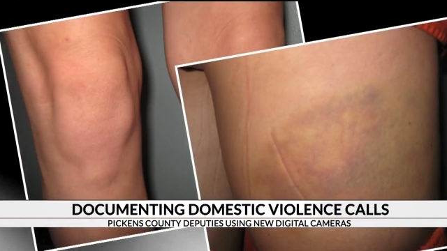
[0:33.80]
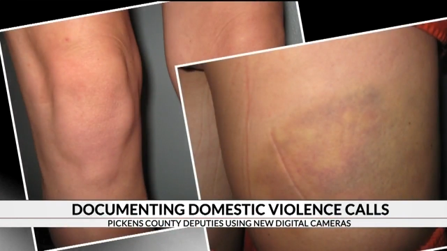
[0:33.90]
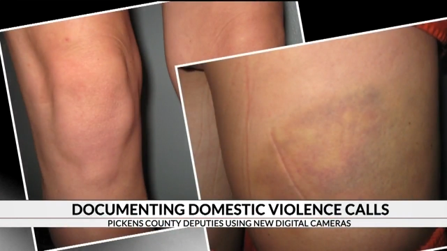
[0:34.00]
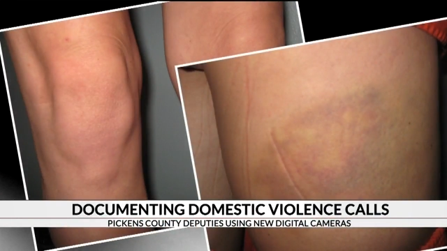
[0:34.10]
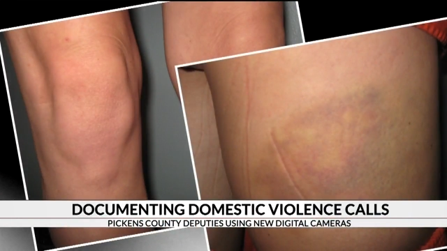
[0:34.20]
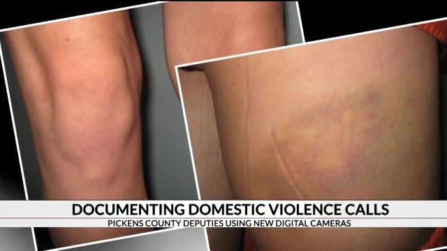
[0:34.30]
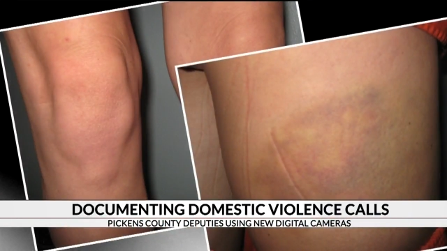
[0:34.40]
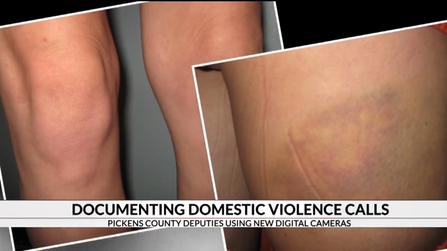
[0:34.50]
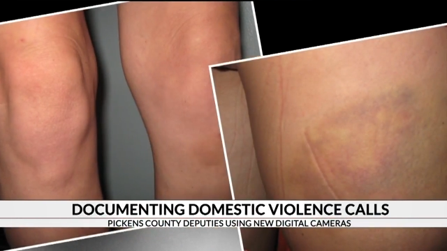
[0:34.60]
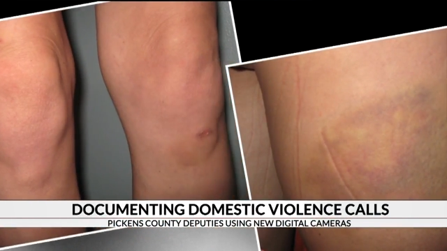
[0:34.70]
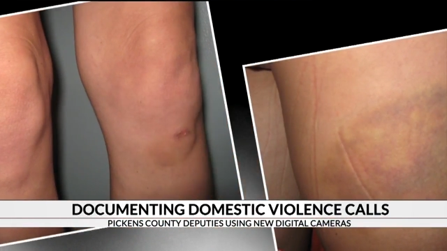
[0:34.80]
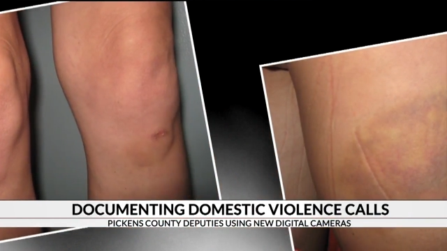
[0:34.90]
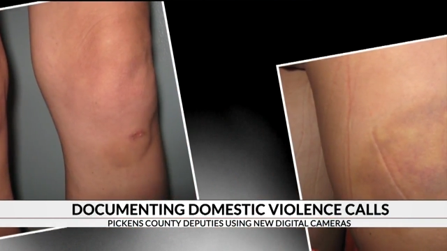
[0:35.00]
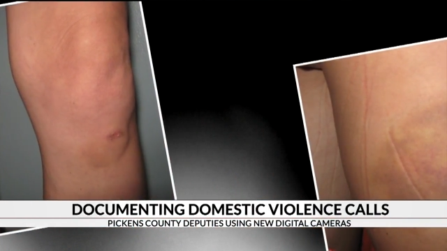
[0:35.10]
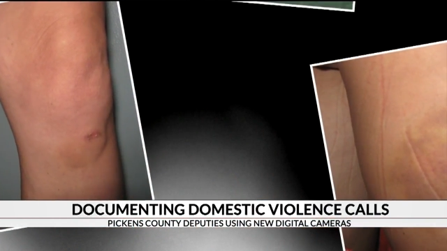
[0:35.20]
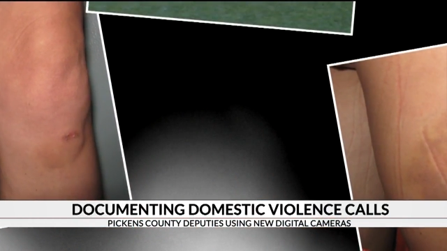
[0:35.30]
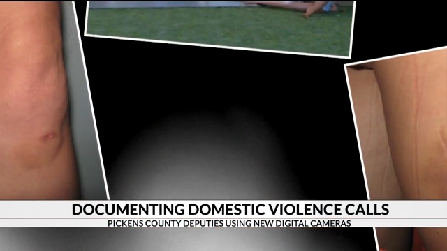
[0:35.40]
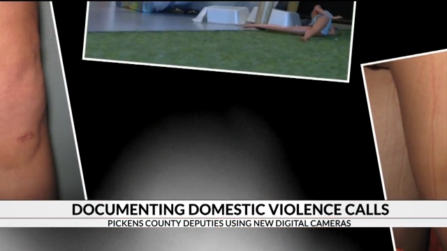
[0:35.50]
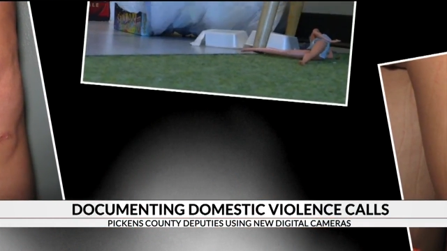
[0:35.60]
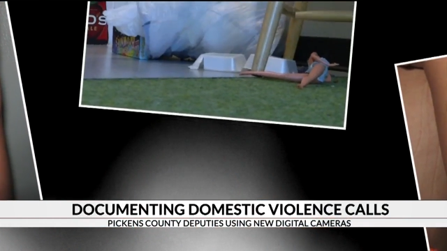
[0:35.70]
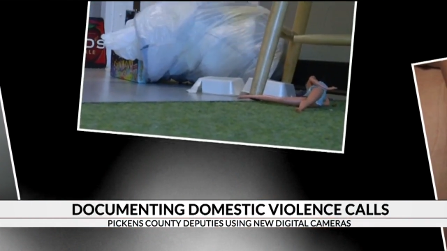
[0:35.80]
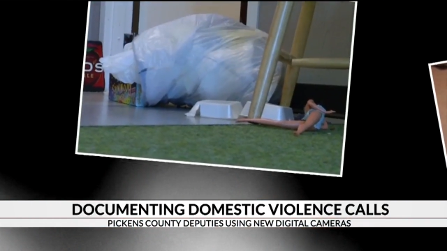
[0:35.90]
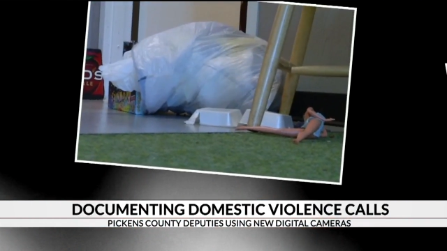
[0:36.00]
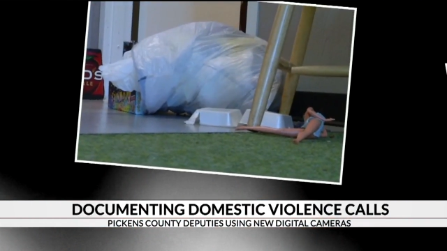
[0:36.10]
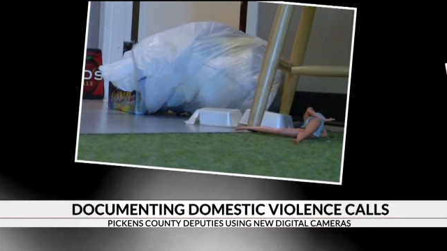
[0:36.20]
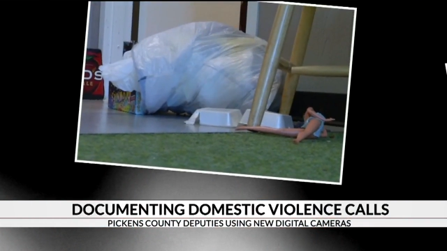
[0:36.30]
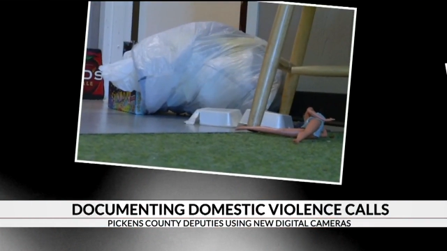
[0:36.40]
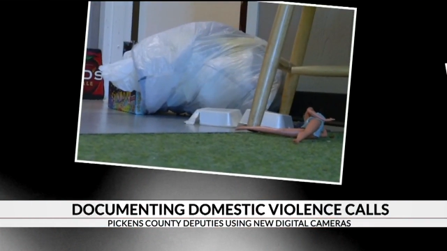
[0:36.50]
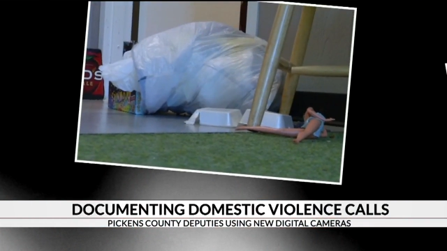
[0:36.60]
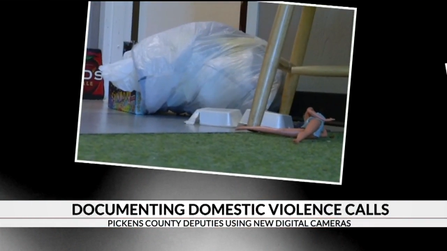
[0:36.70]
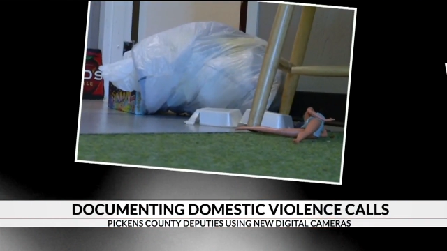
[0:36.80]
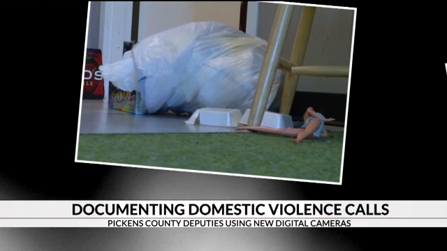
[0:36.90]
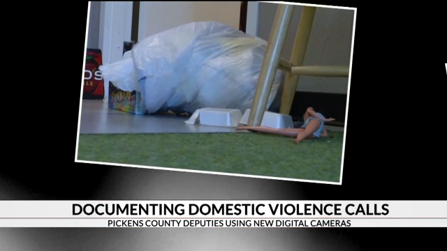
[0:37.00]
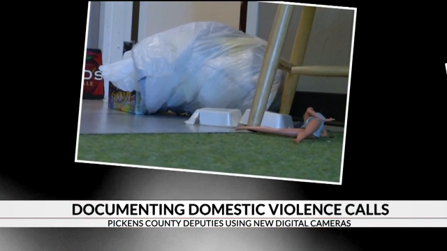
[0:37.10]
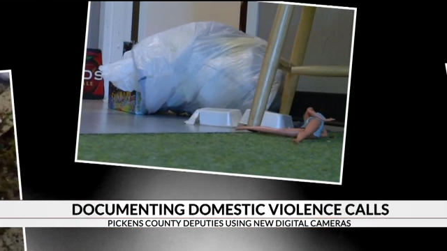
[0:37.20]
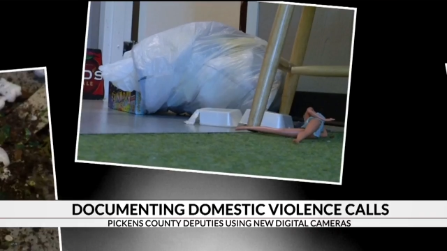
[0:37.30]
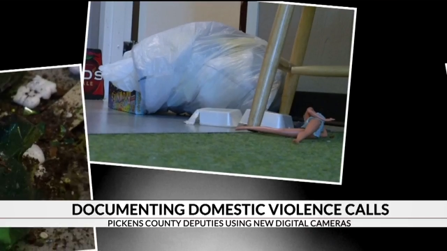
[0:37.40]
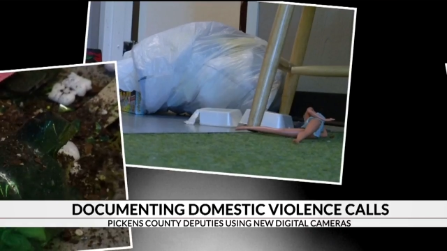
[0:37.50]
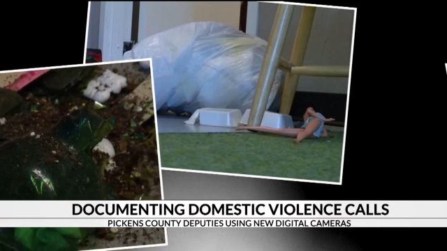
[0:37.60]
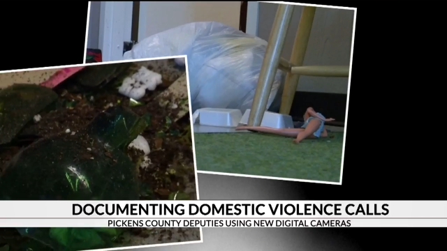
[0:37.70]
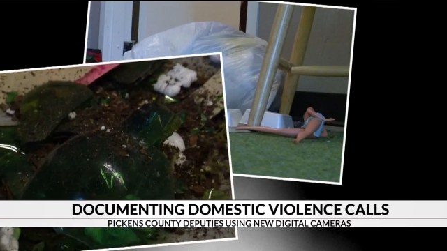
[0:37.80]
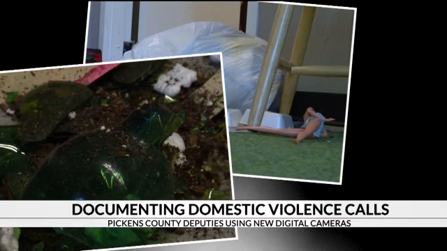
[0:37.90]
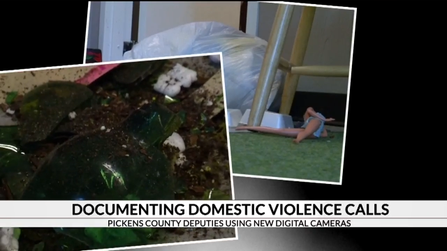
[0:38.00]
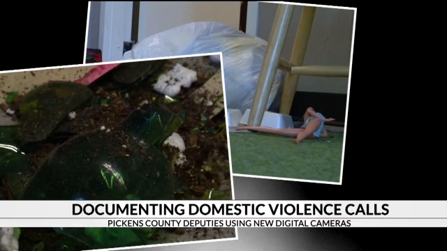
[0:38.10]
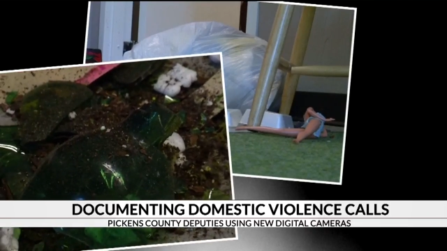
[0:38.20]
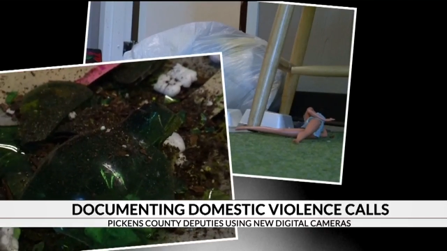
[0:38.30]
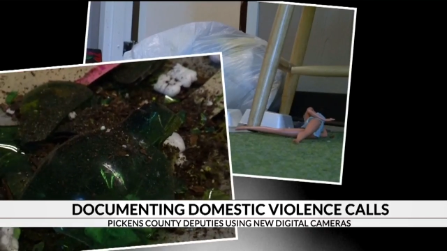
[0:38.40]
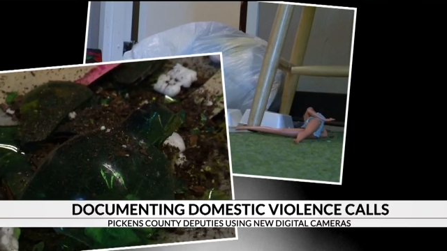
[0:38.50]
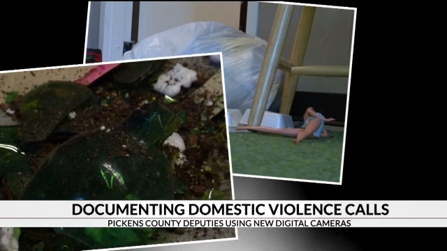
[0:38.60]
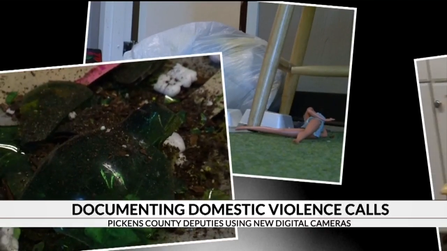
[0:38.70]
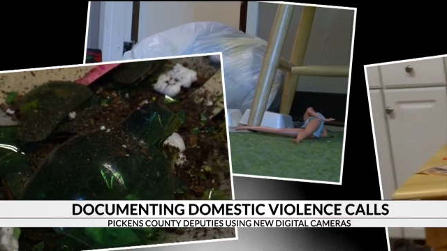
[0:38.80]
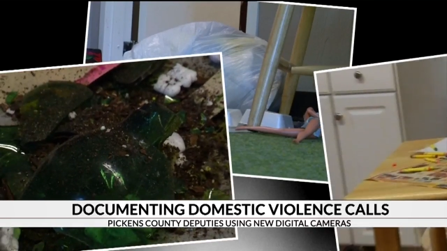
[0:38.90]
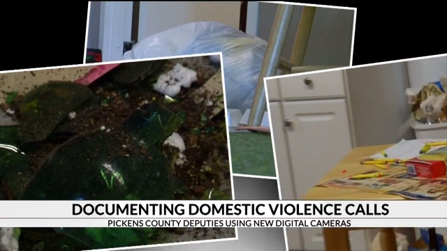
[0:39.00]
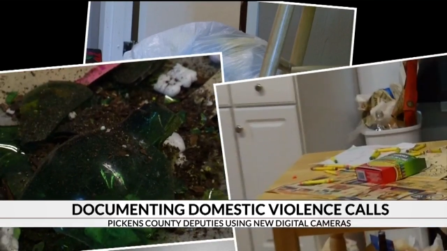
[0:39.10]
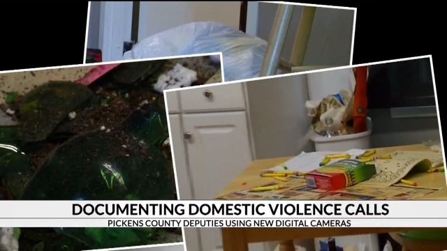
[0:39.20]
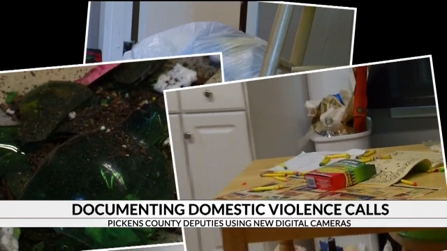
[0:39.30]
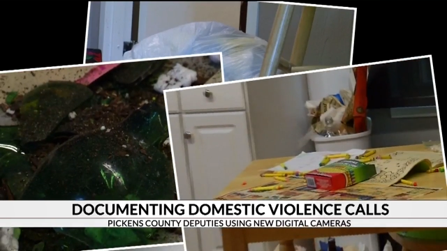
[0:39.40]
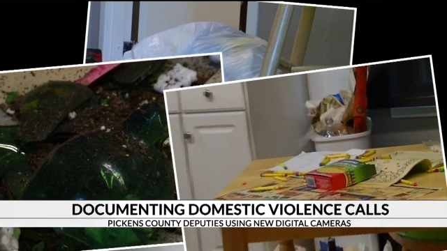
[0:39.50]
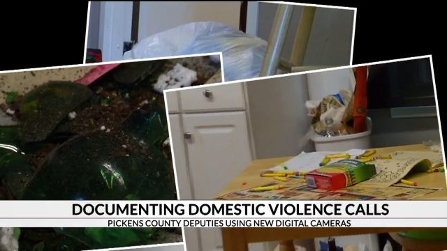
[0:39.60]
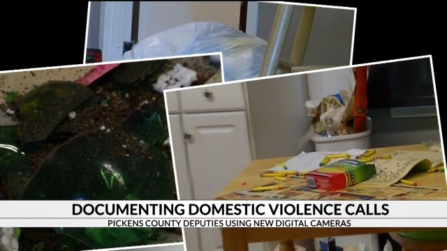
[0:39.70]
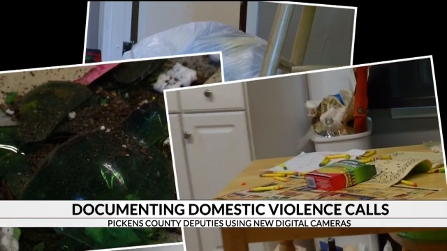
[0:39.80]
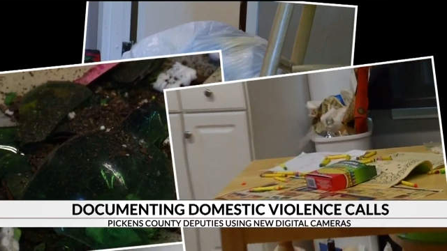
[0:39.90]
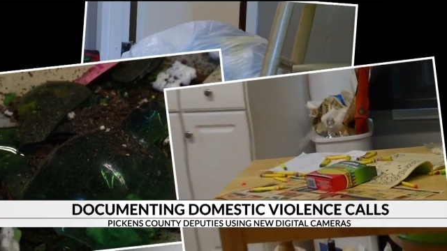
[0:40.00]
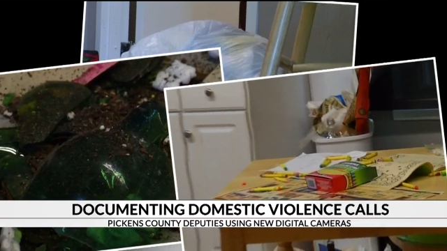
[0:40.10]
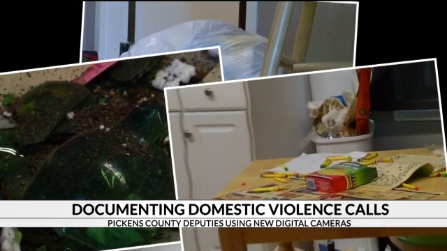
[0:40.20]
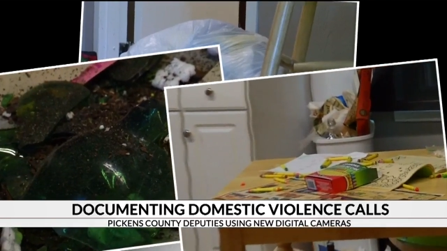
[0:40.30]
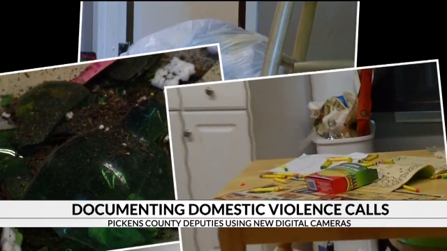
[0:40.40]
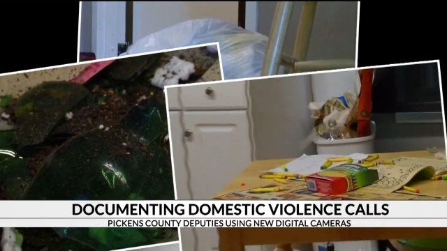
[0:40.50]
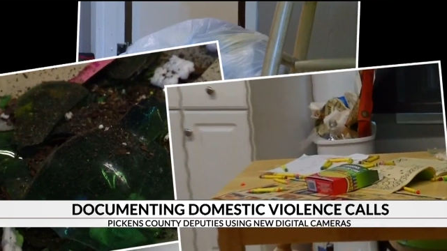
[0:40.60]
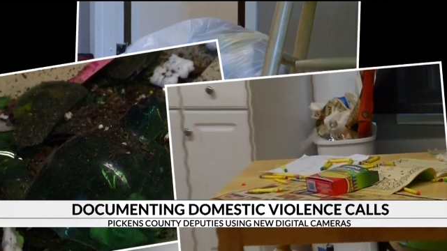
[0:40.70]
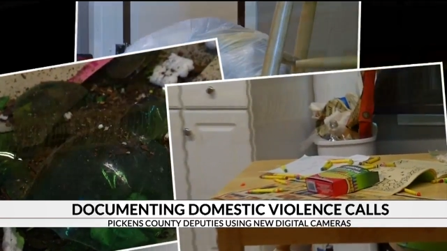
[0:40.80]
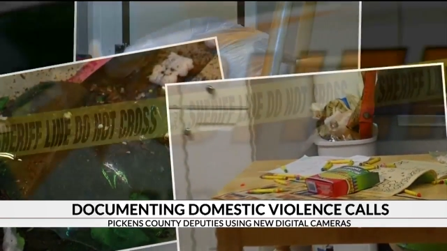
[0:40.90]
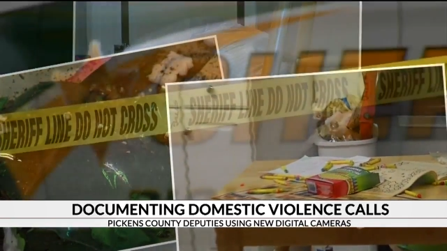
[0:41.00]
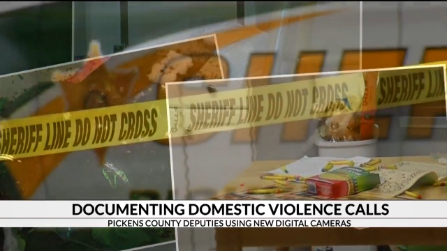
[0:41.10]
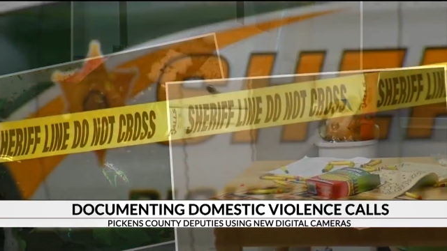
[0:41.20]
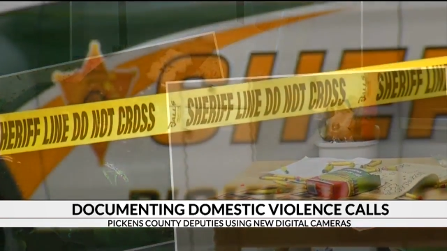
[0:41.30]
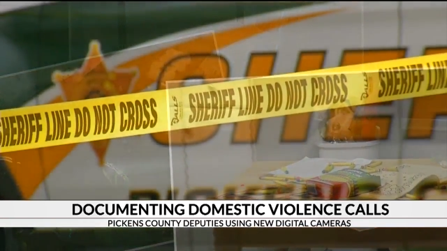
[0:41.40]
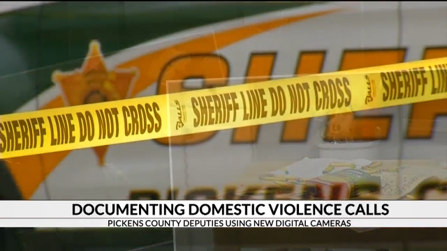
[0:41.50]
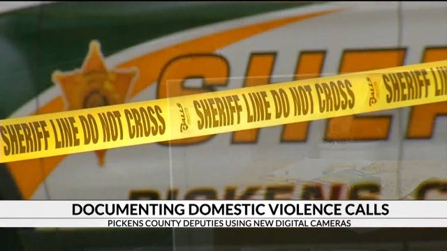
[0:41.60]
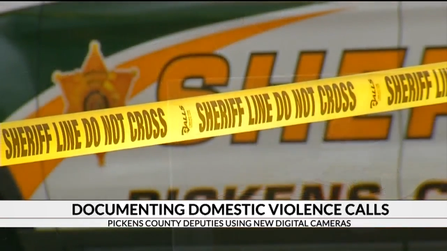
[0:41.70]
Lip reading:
No face is visible, so there are no lips to read.